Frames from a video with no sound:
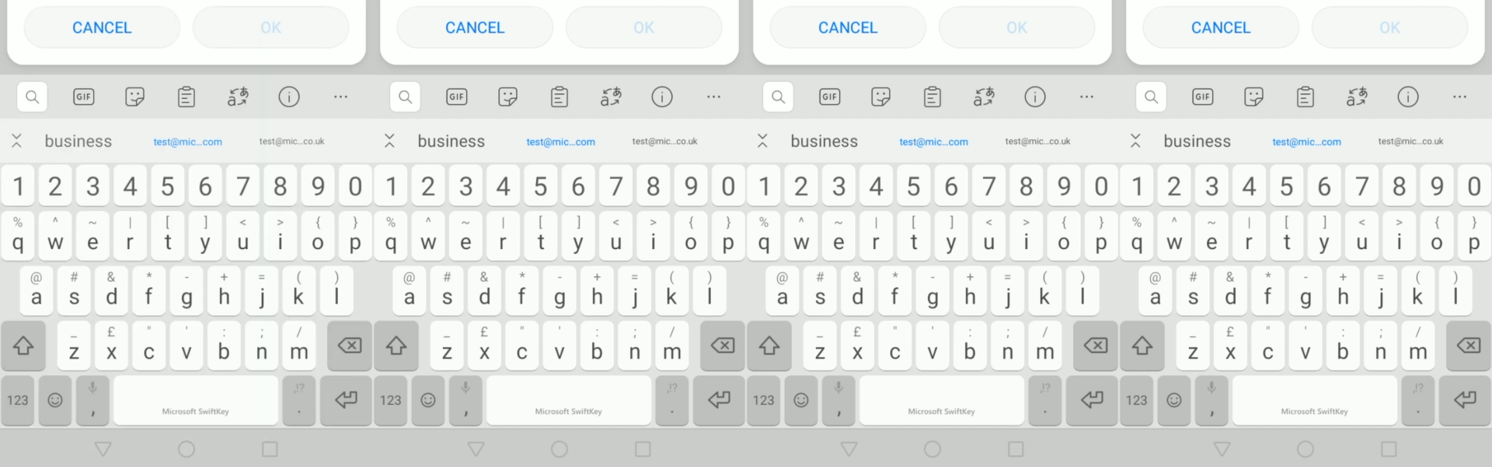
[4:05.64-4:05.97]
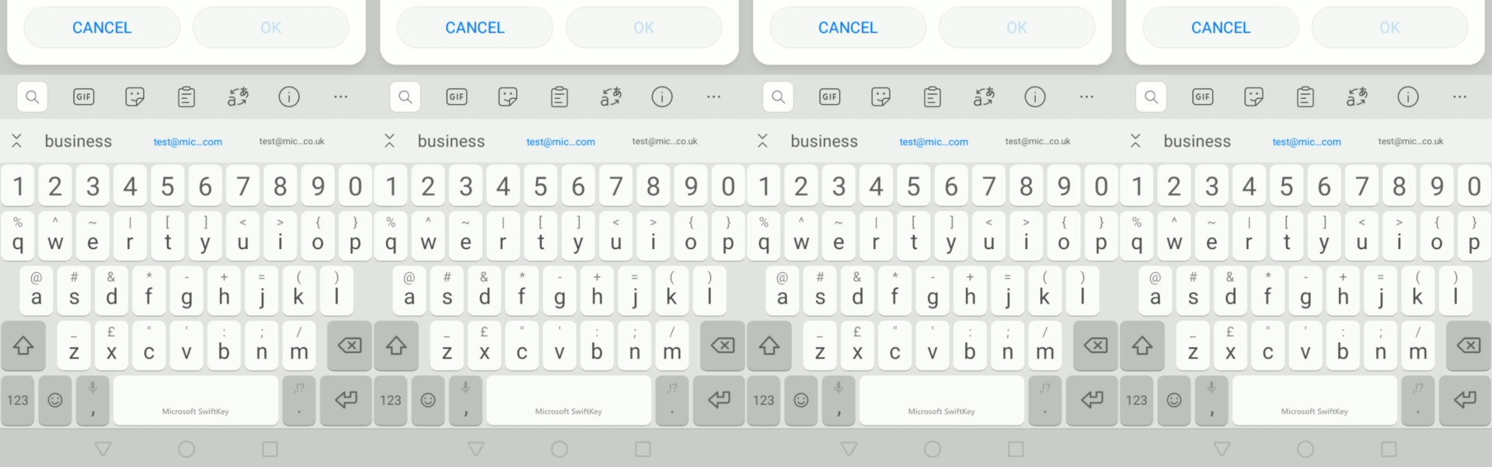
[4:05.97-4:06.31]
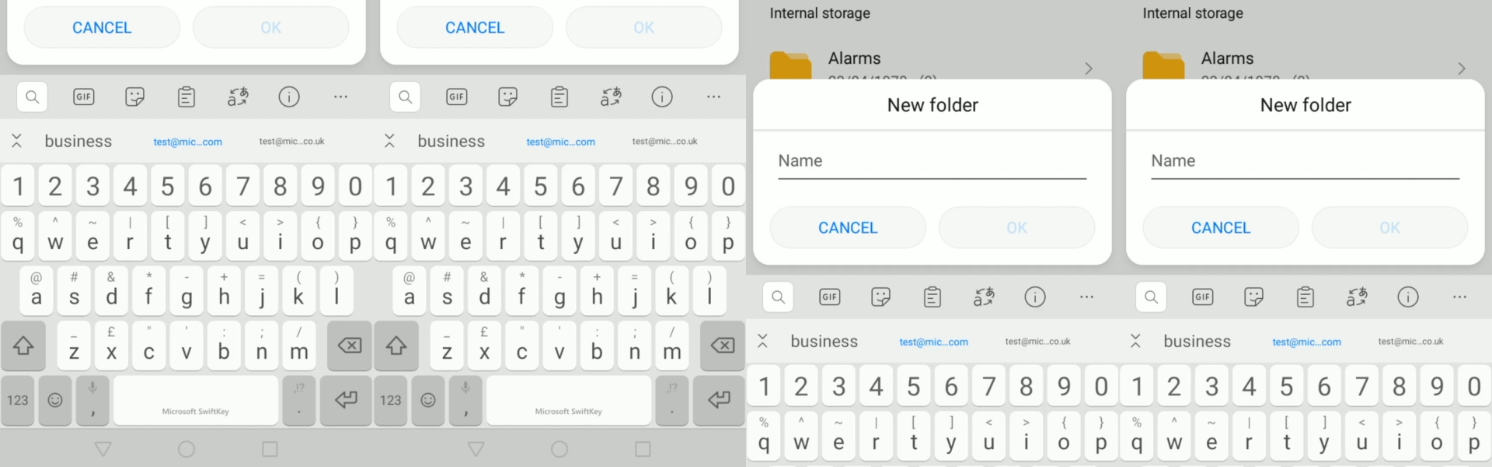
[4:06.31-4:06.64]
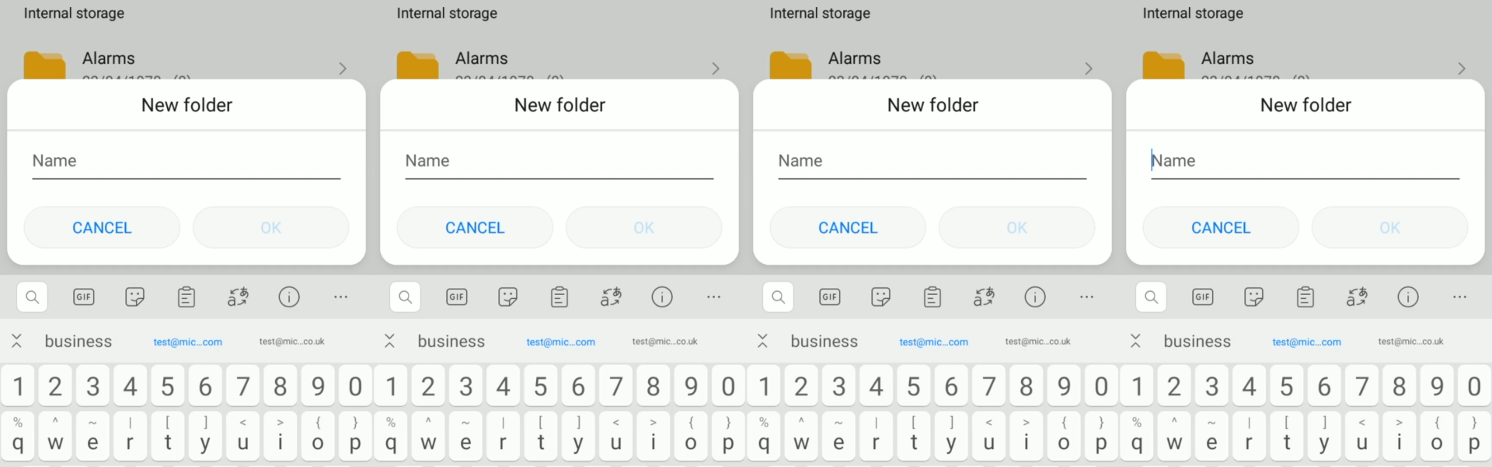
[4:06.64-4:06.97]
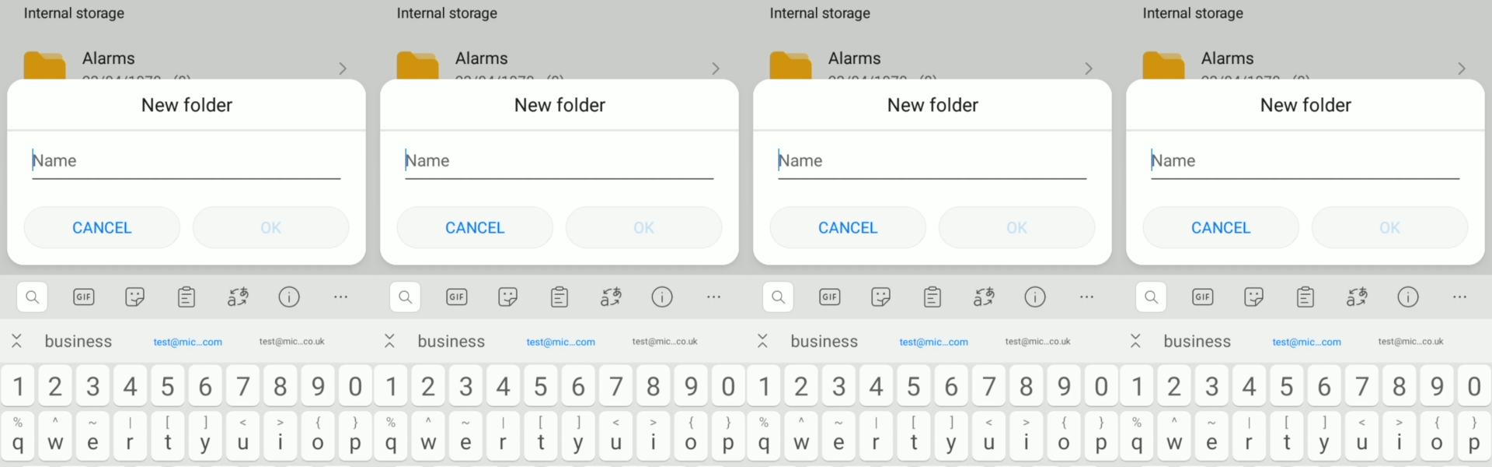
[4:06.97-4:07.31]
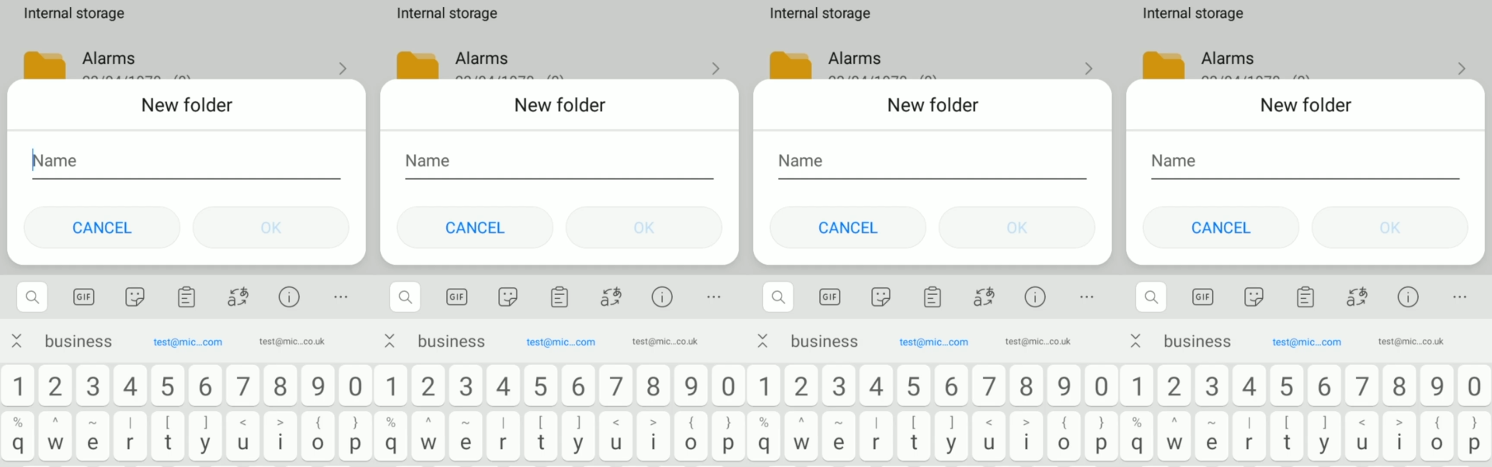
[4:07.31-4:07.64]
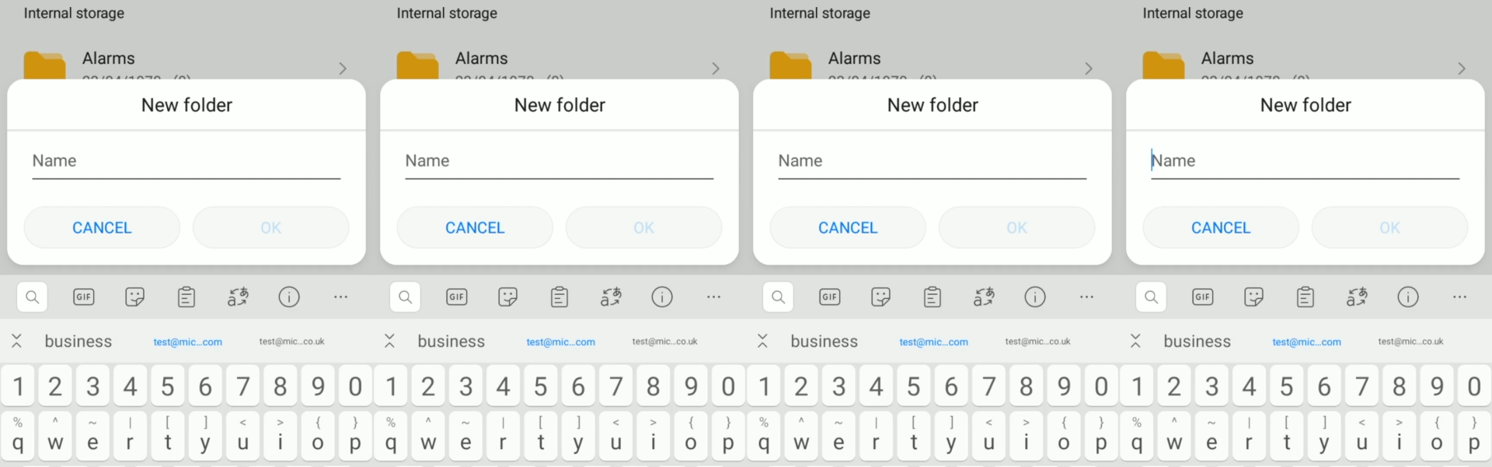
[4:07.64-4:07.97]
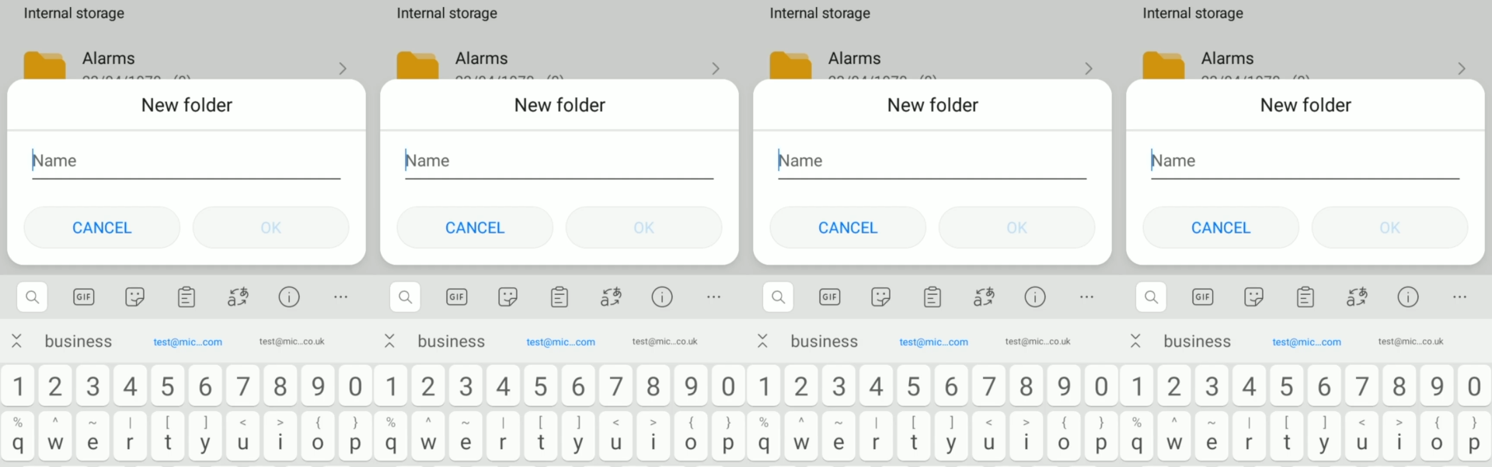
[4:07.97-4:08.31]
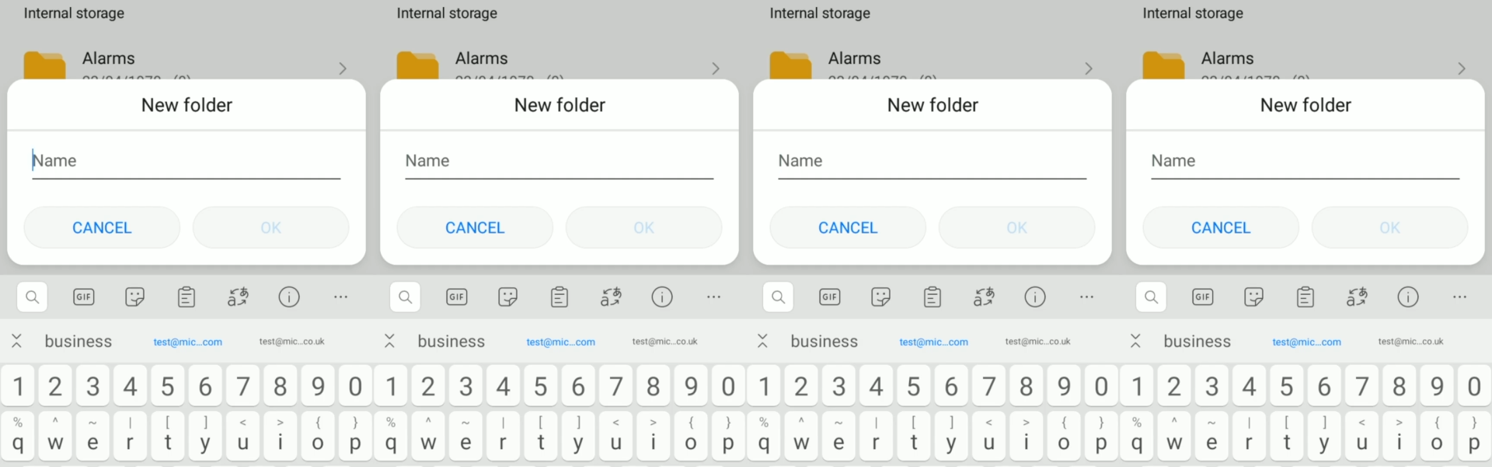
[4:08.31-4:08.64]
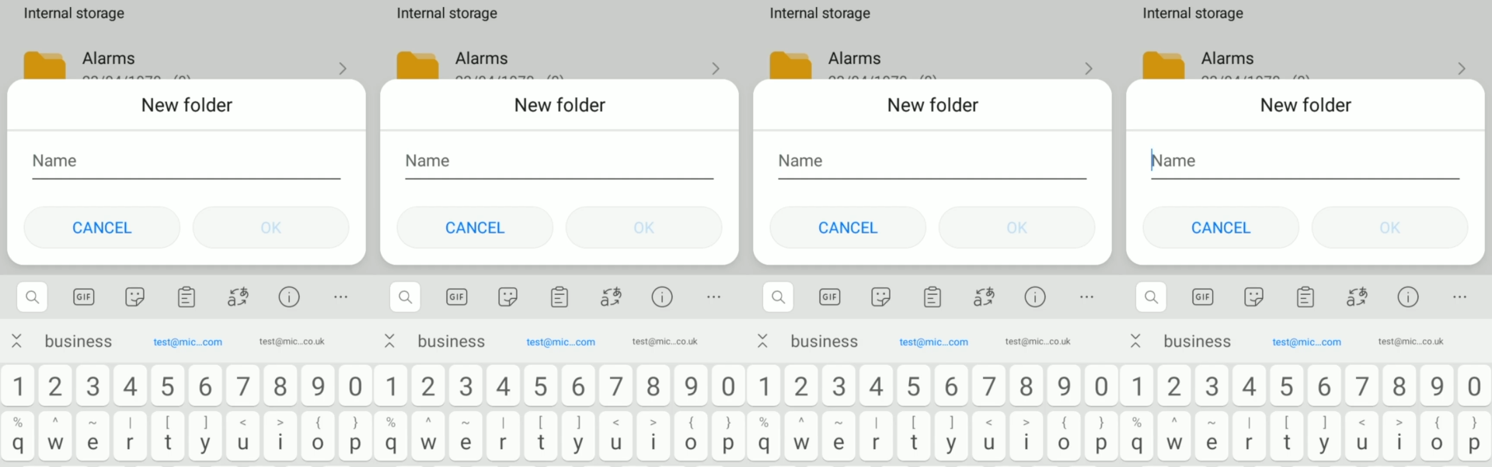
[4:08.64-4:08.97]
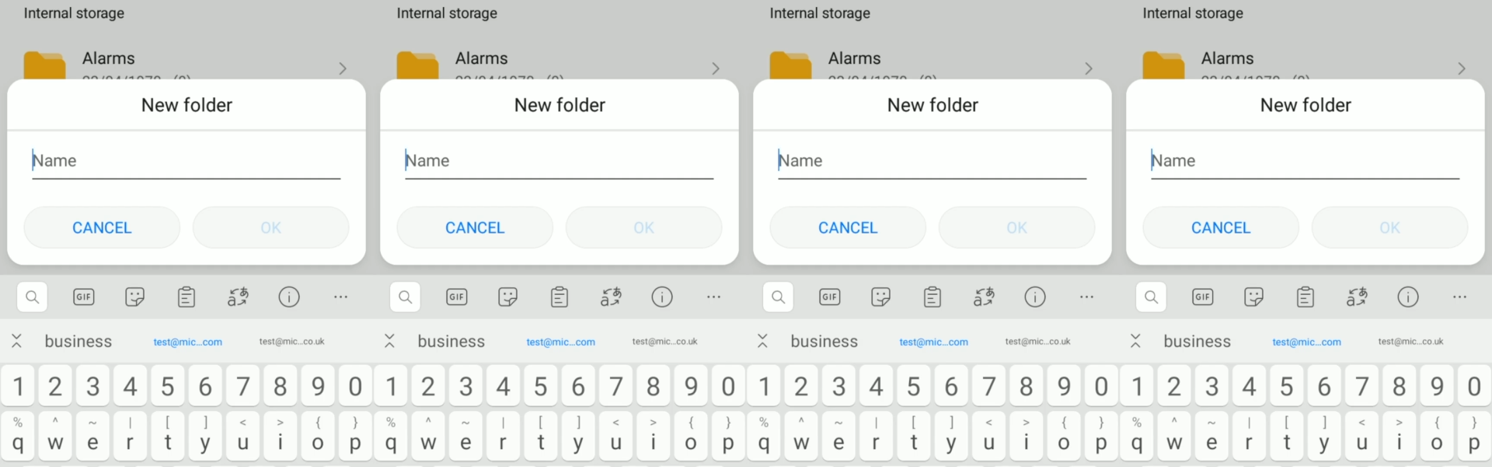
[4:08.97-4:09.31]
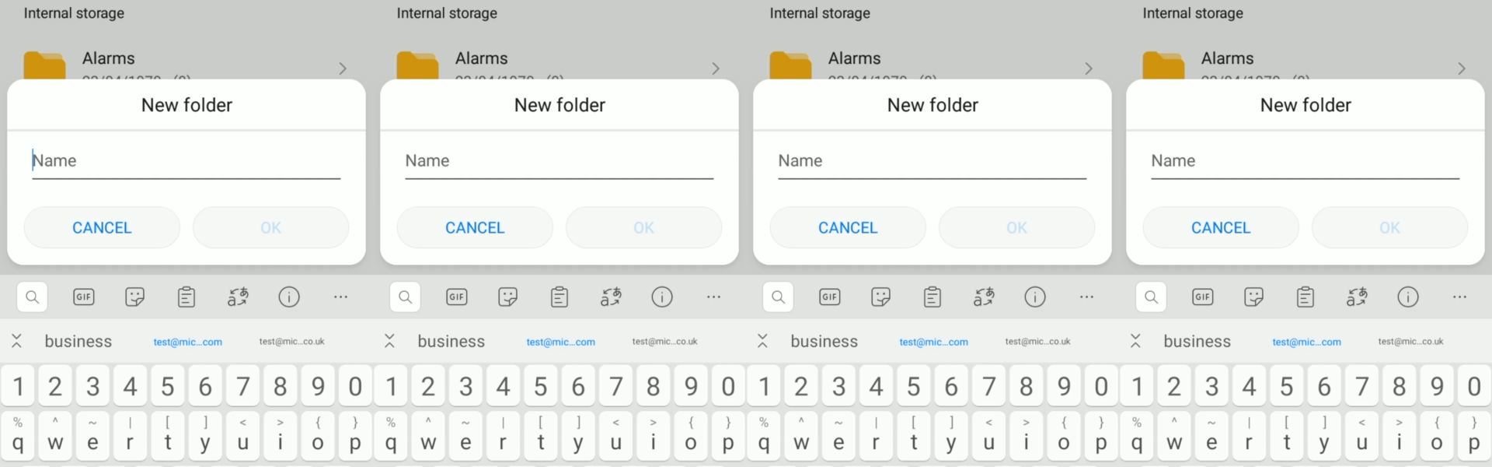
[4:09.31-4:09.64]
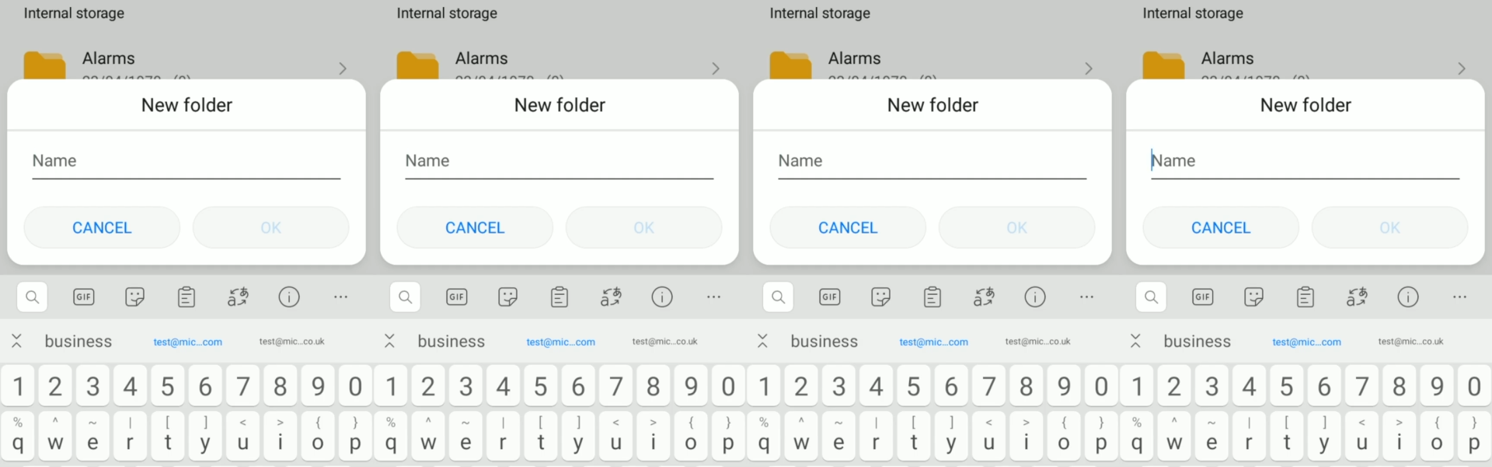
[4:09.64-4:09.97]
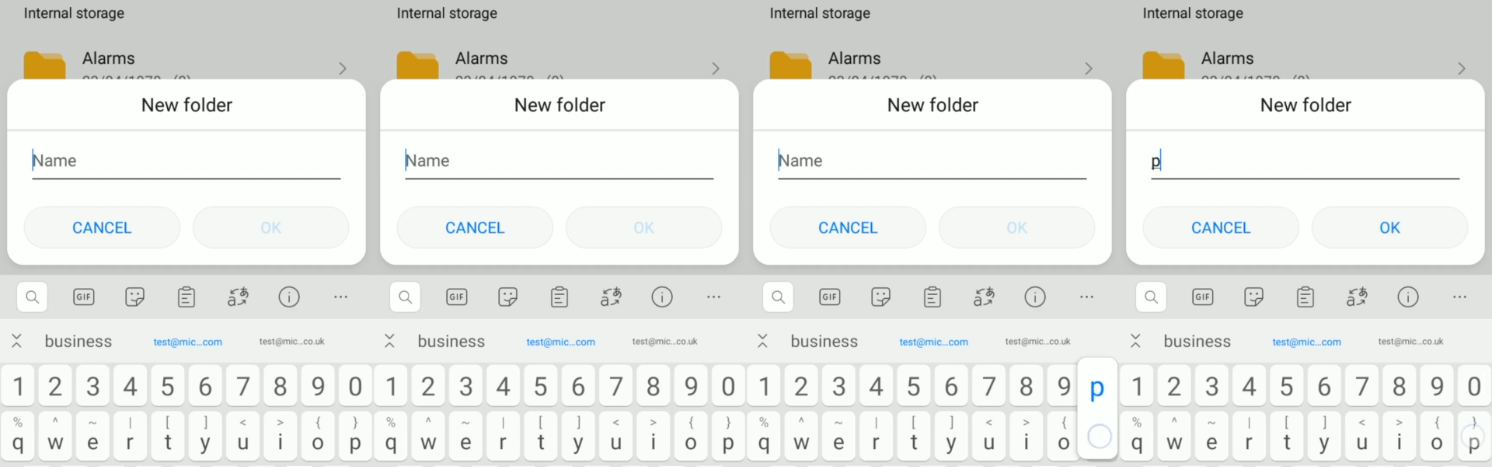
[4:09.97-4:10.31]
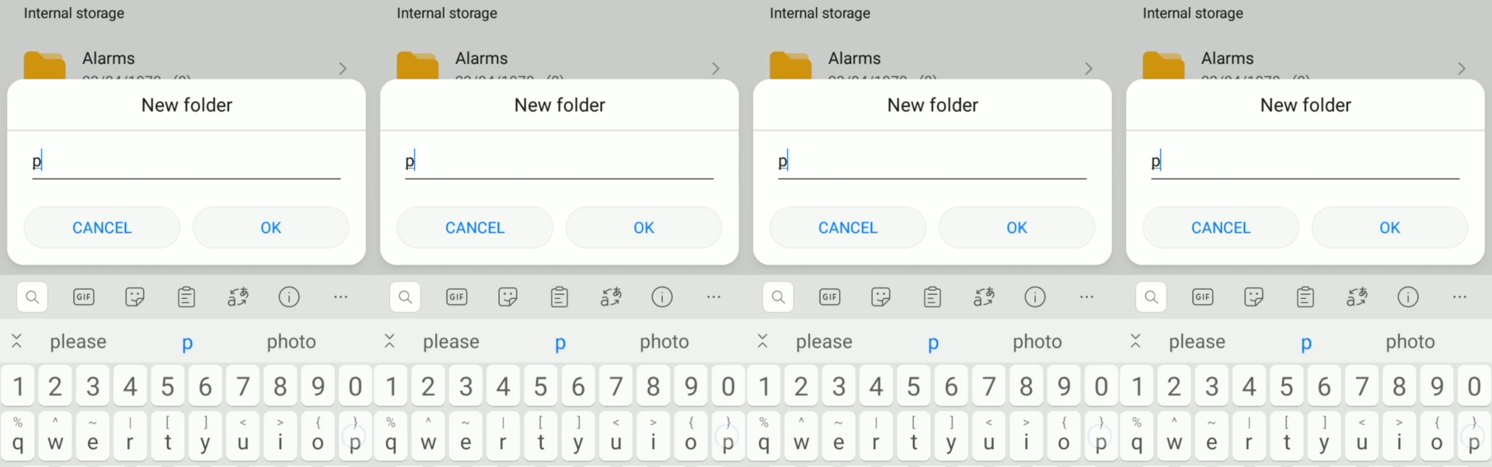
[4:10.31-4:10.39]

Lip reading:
Nobody's mouth can be seen.